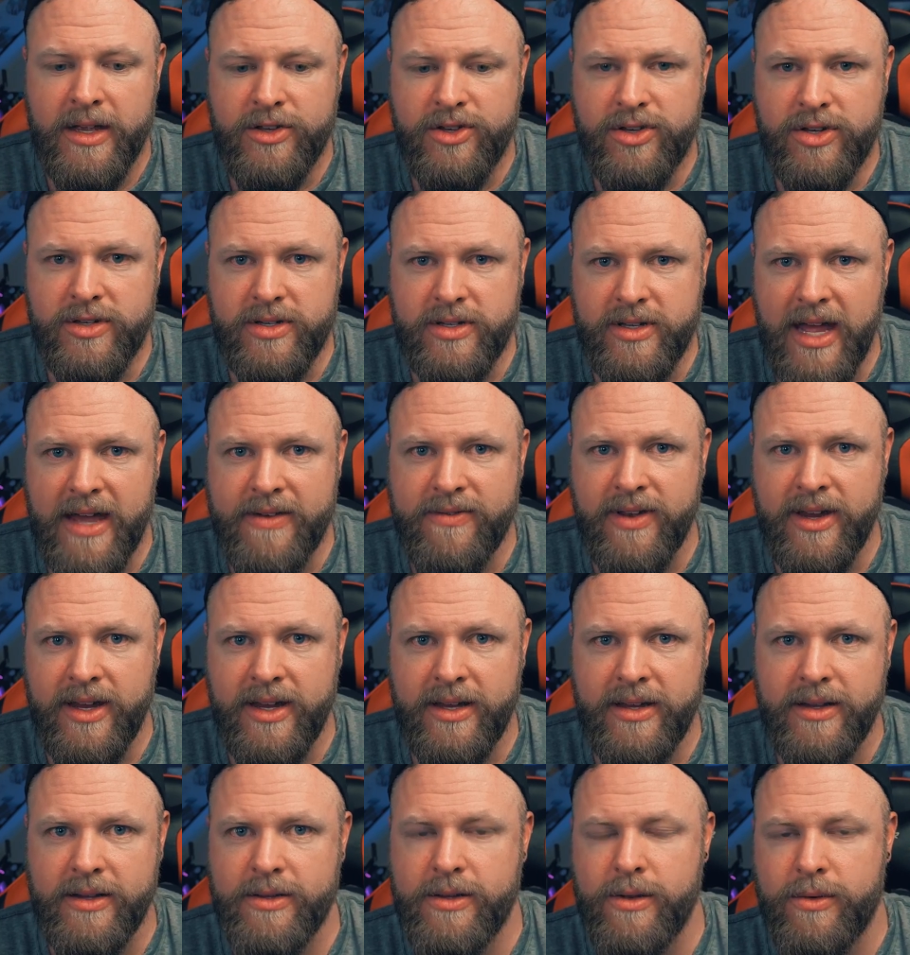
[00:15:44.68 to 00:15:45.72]
just
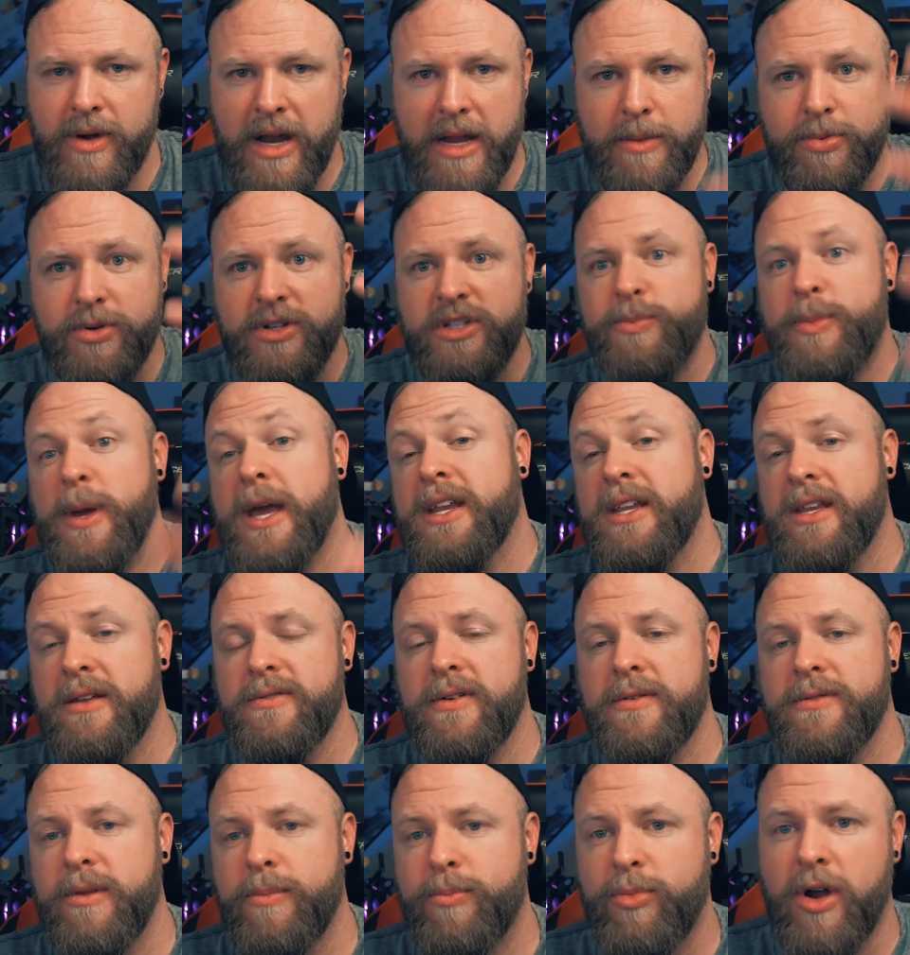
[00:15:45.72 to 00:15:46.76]
having the right perspective
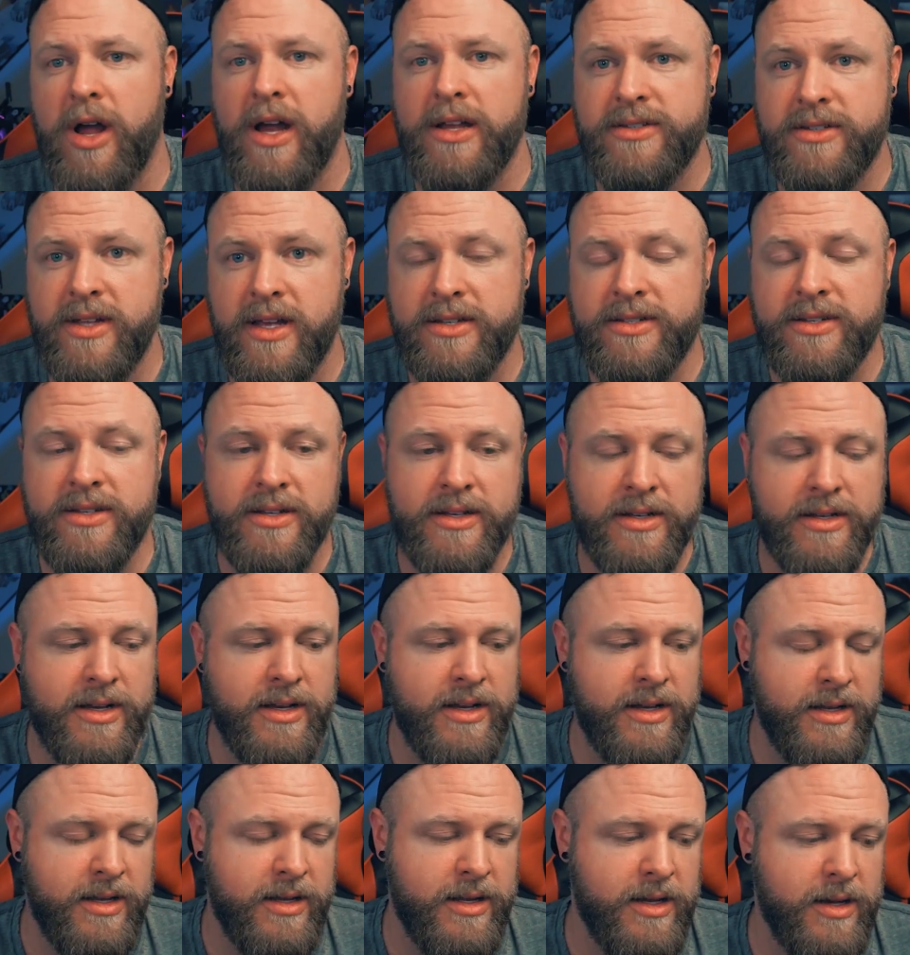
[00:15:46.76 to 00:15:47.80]
of the process
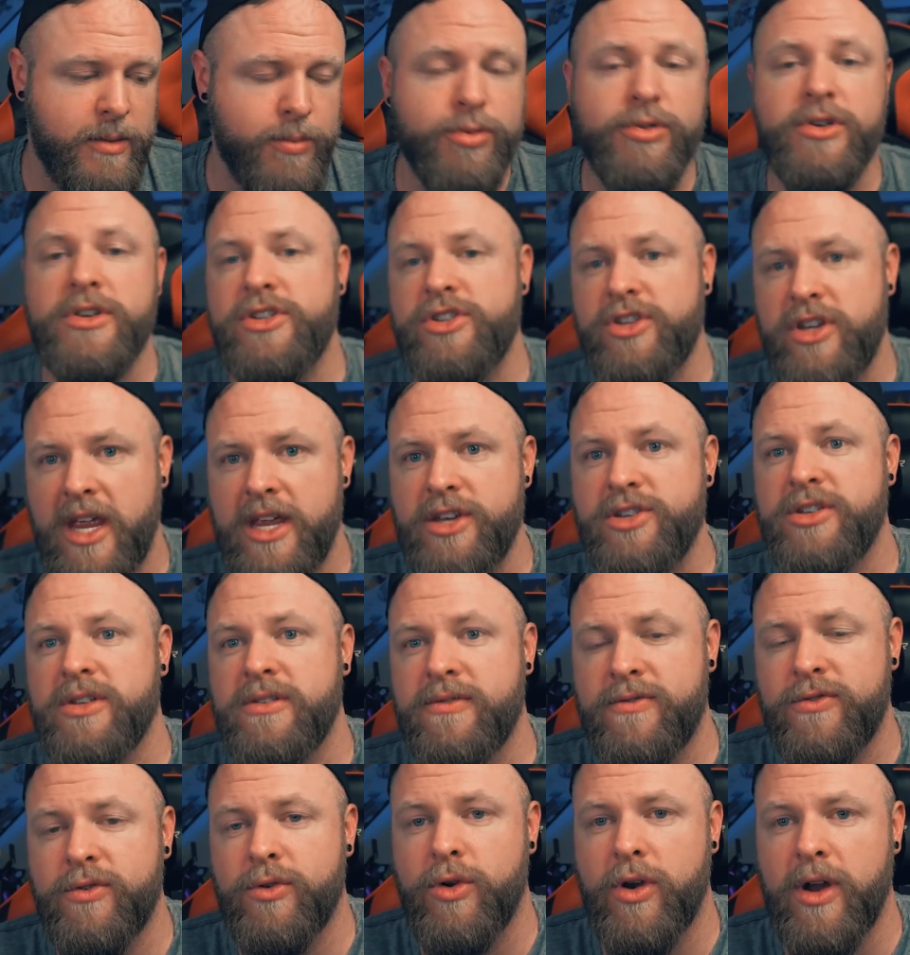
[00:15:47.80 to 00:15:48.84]
and the
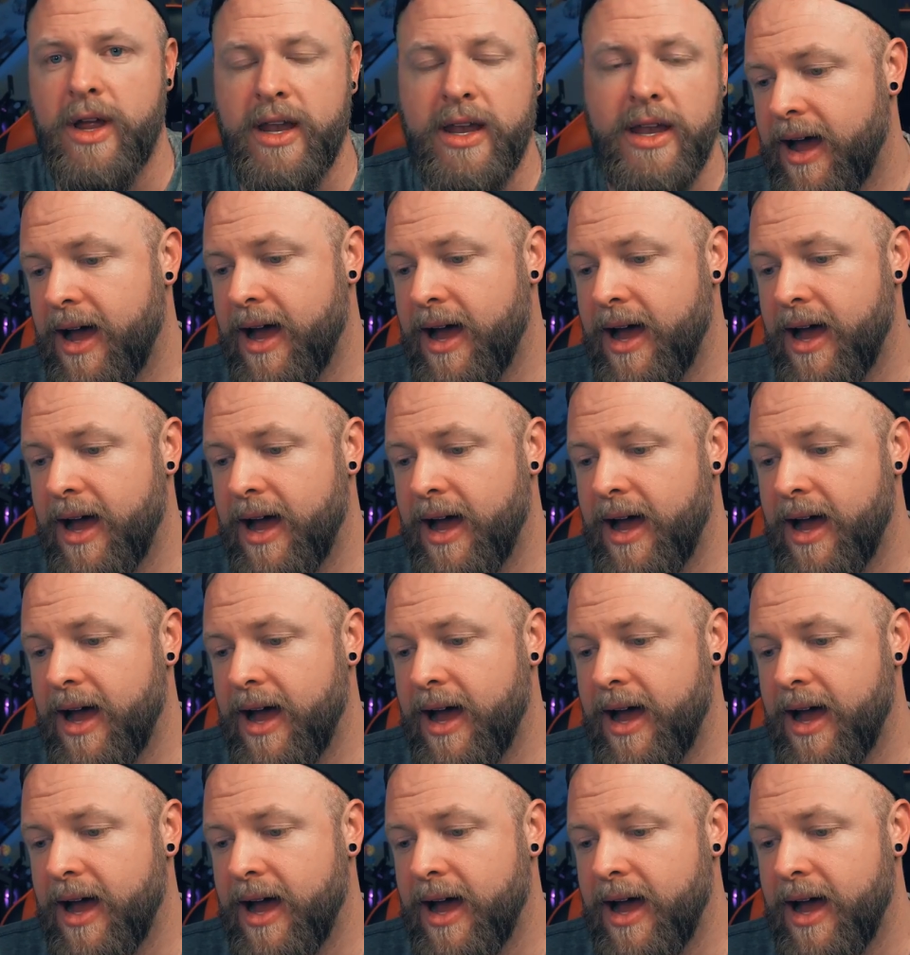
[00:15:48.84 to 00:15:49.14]
appreciation for it.